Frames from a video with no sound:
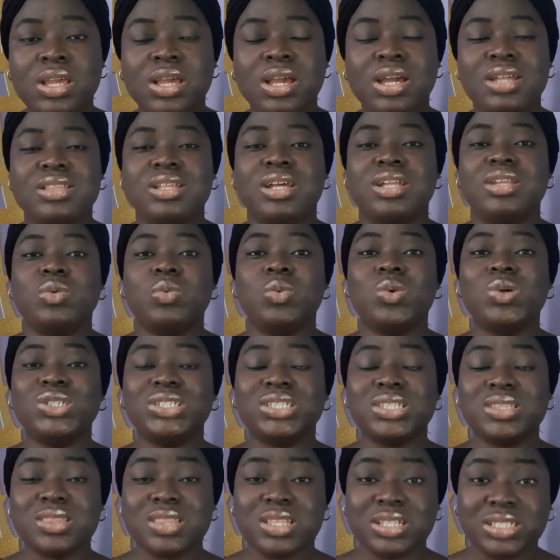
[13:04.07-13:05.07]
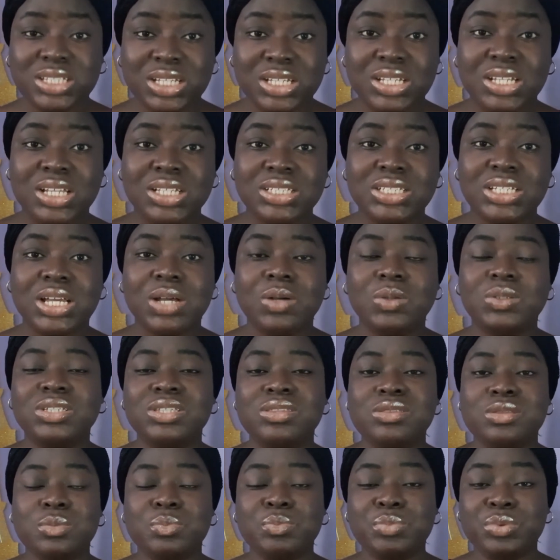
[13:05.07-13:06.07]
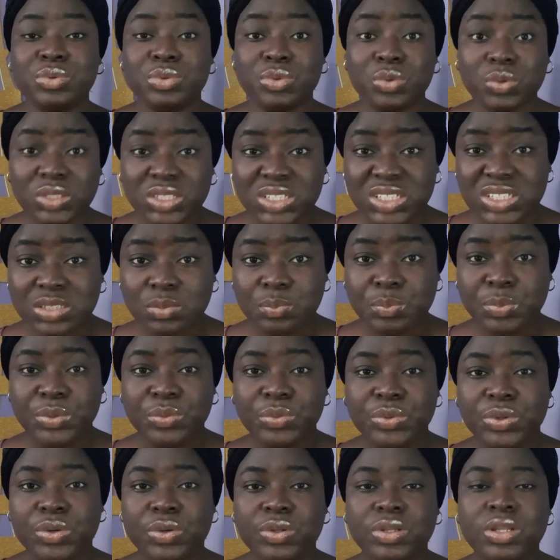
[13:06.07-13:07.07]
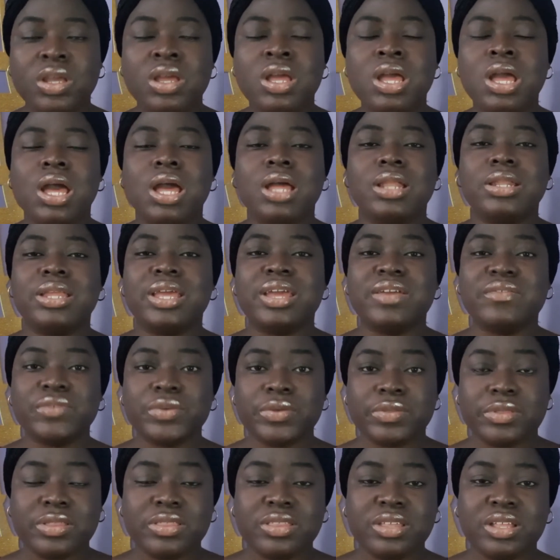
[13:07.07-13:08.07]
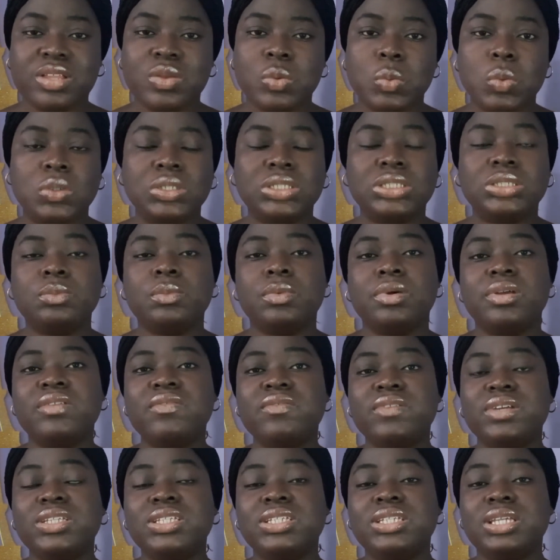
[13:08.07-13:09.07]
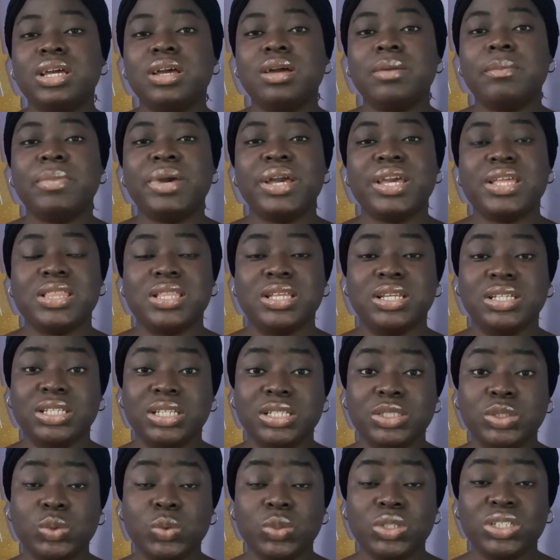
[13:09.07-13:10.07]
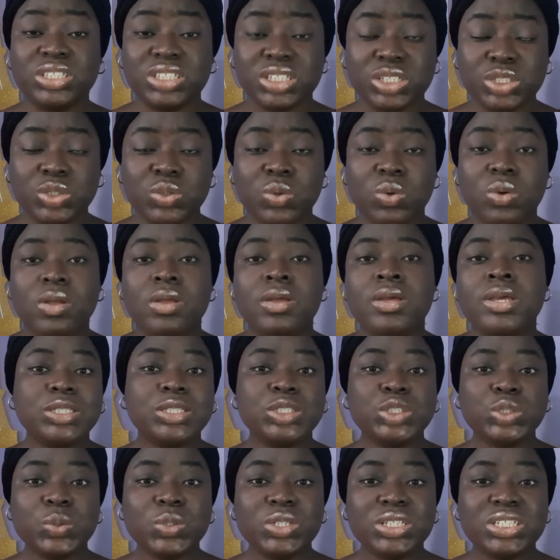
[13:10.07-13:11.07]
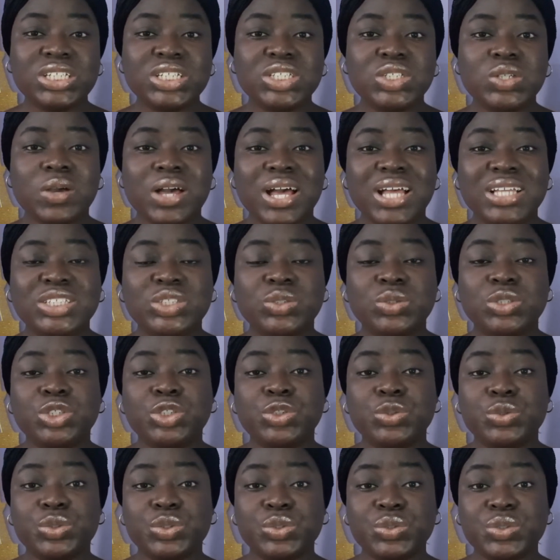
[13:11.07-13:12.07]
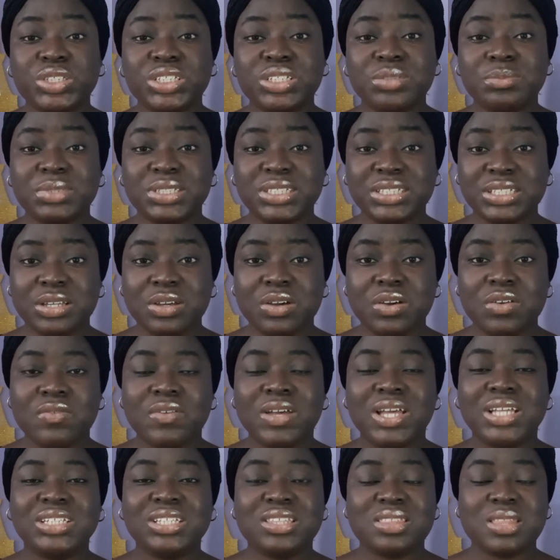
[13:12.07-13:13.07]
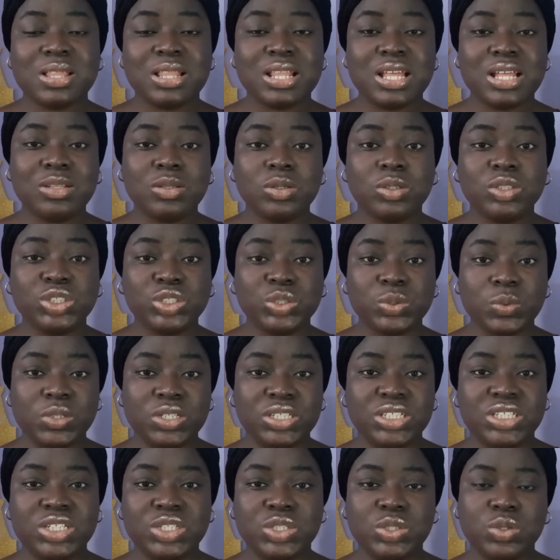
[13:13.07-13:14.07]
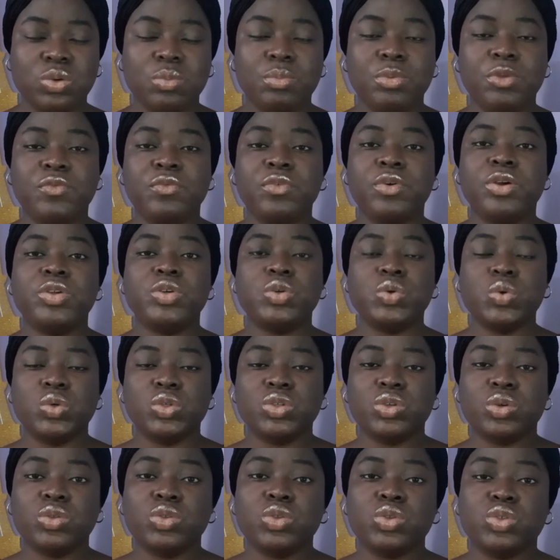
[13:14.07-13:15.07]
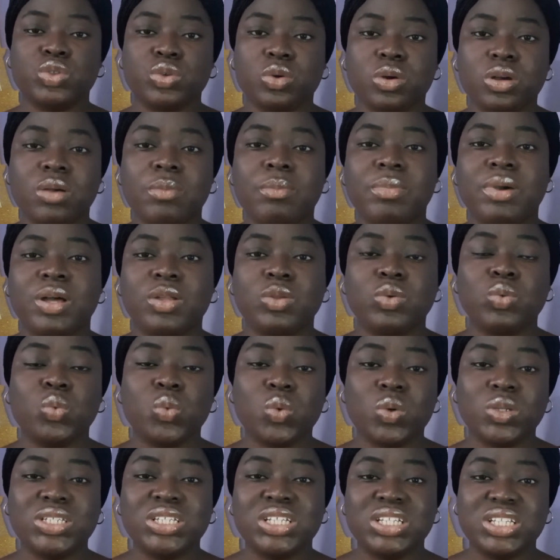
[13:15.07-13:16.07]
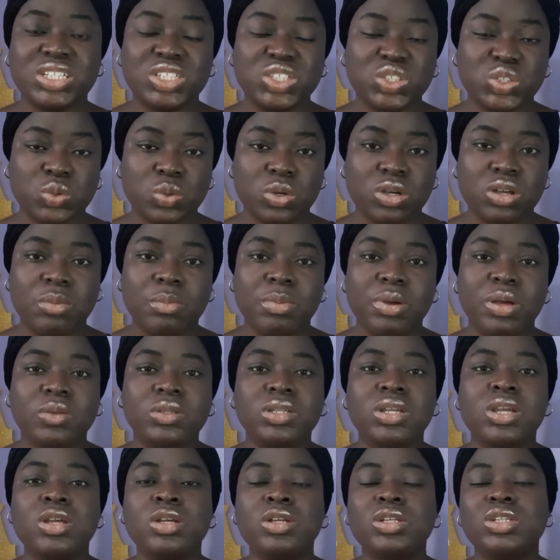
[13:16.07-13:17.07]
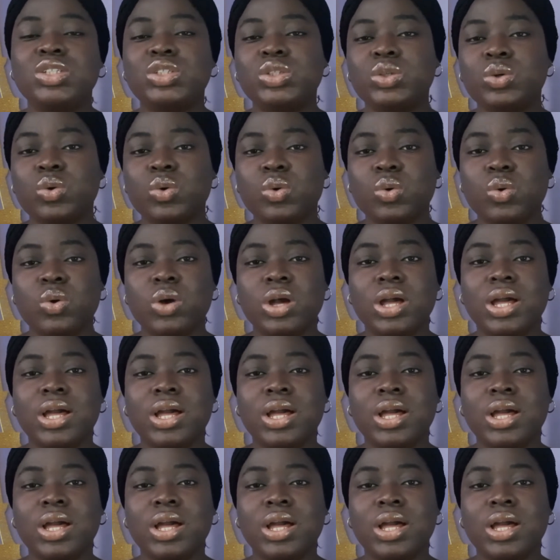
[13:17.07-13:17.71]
and that he wants the tenant out, the notice period, and every other thing he wants. But if it's by the solicitor has to introduce himself as the landlord's solicitor before he goes on to talk about what he needs to talk about. So